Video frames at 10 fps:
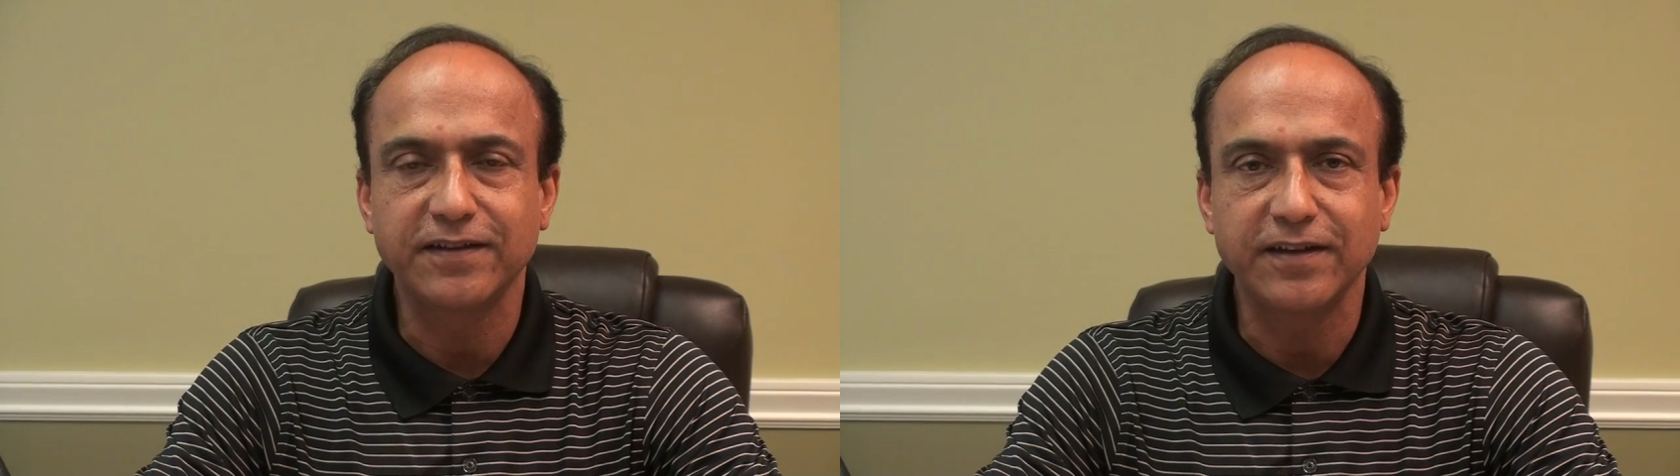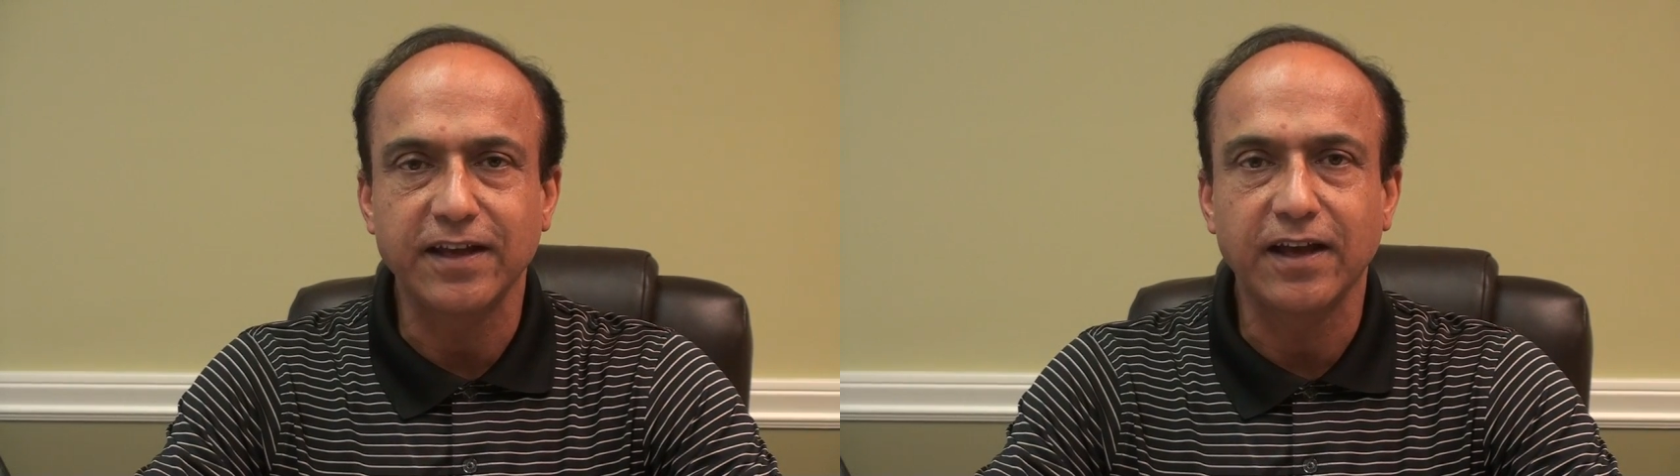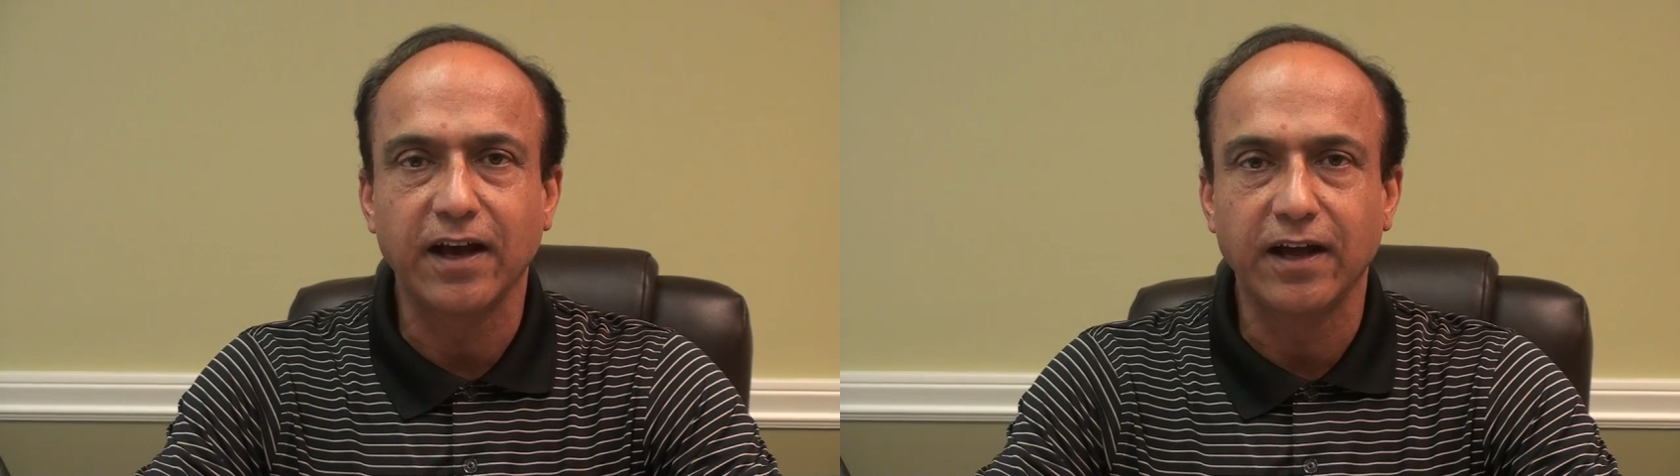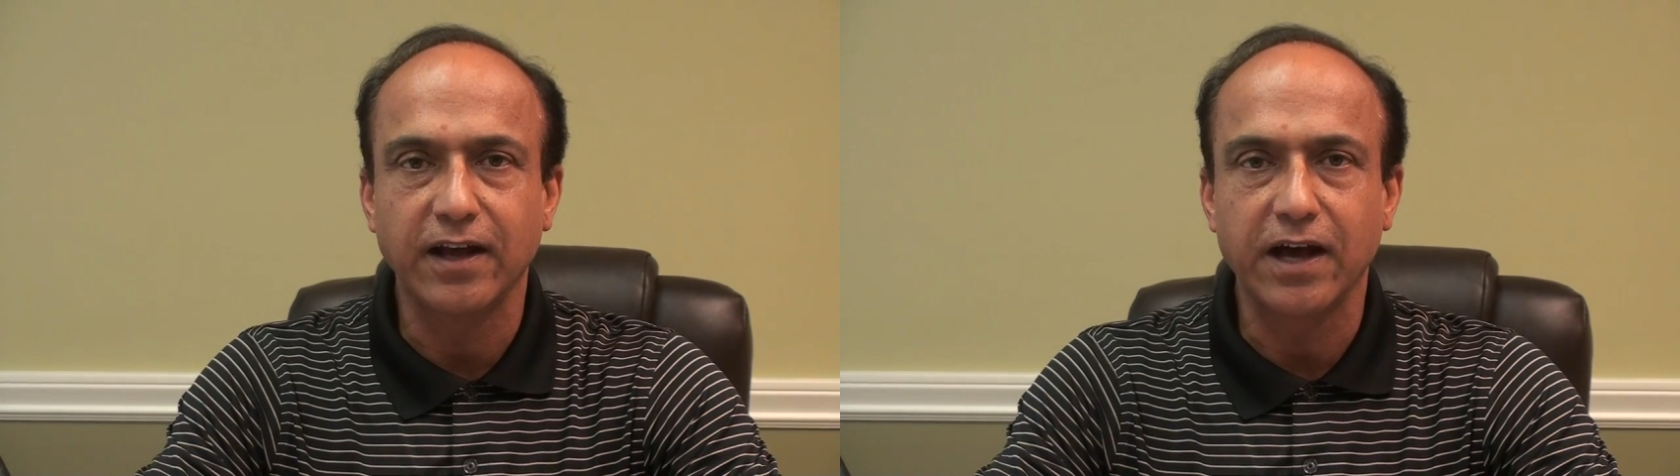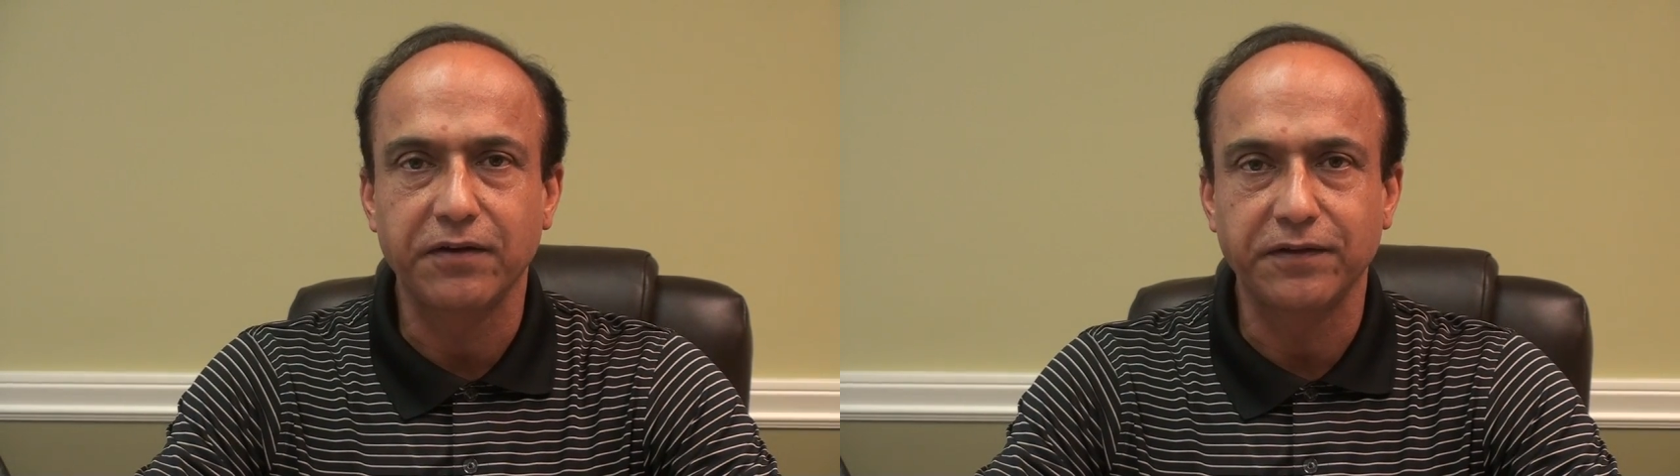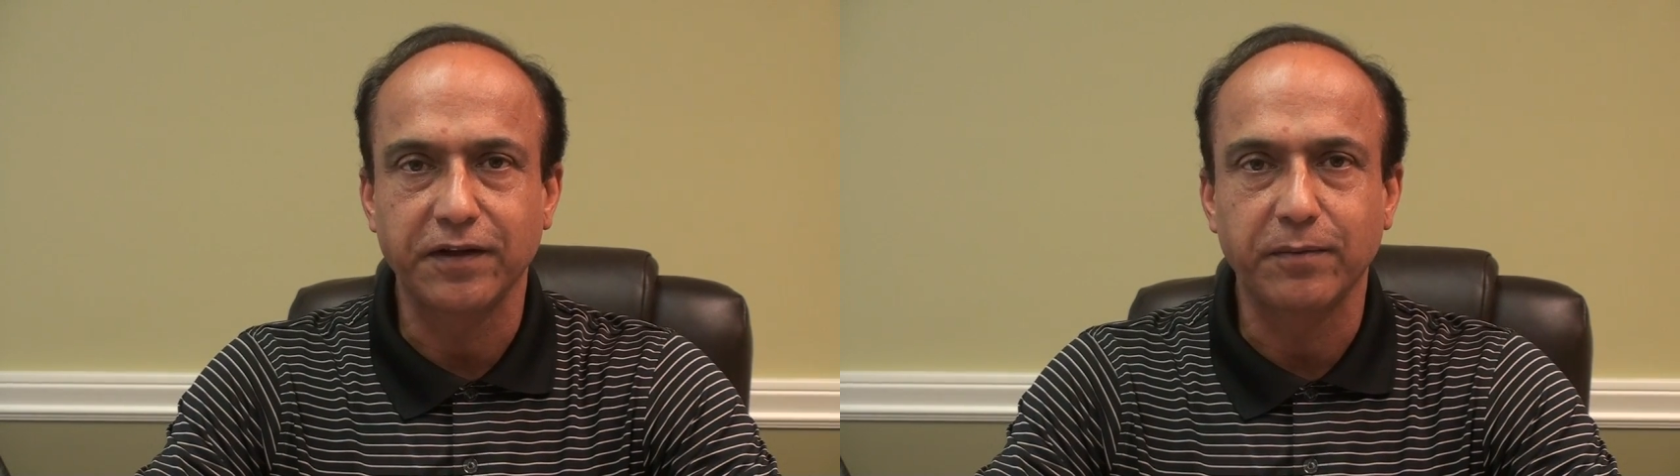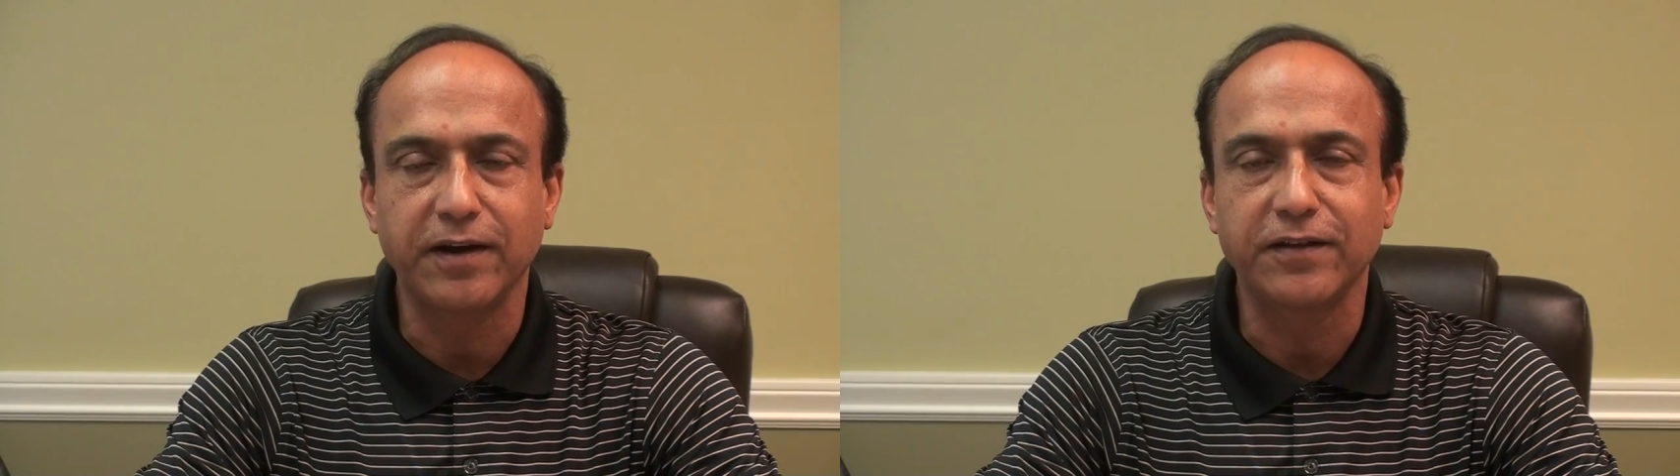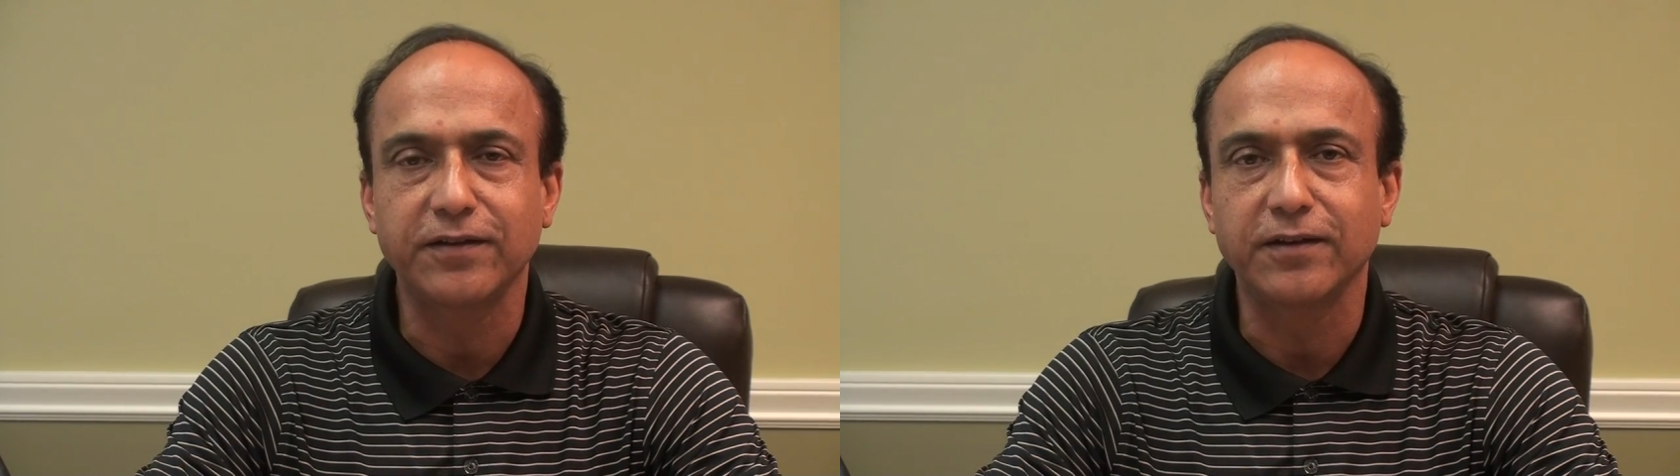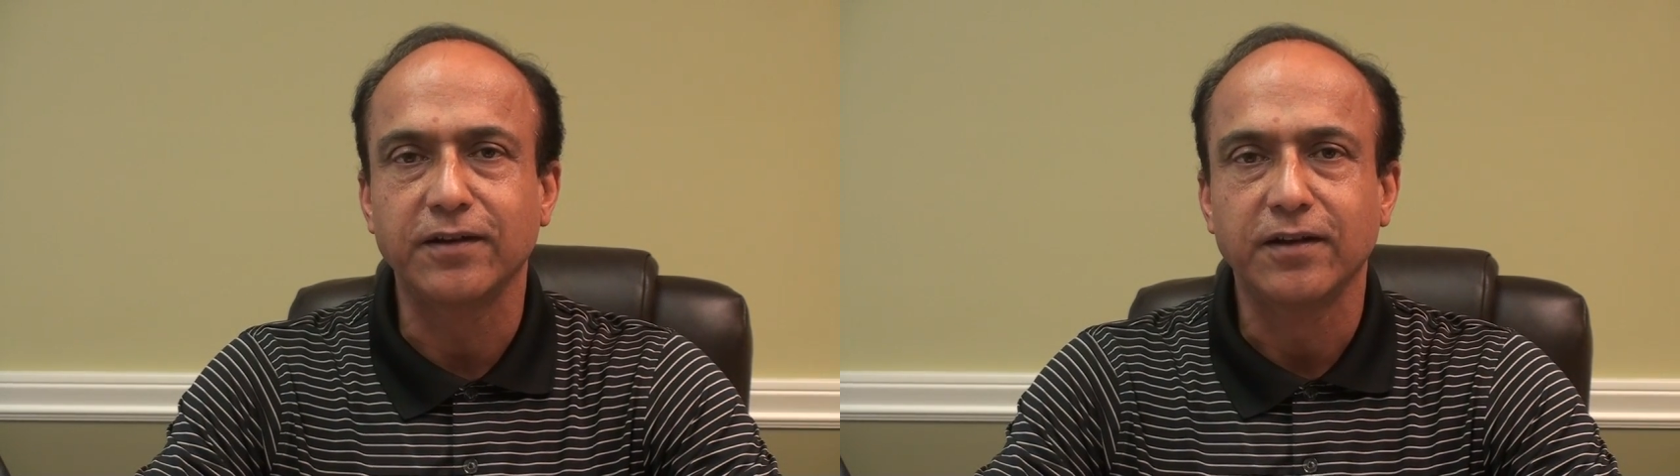C and Ayurvedic medicine.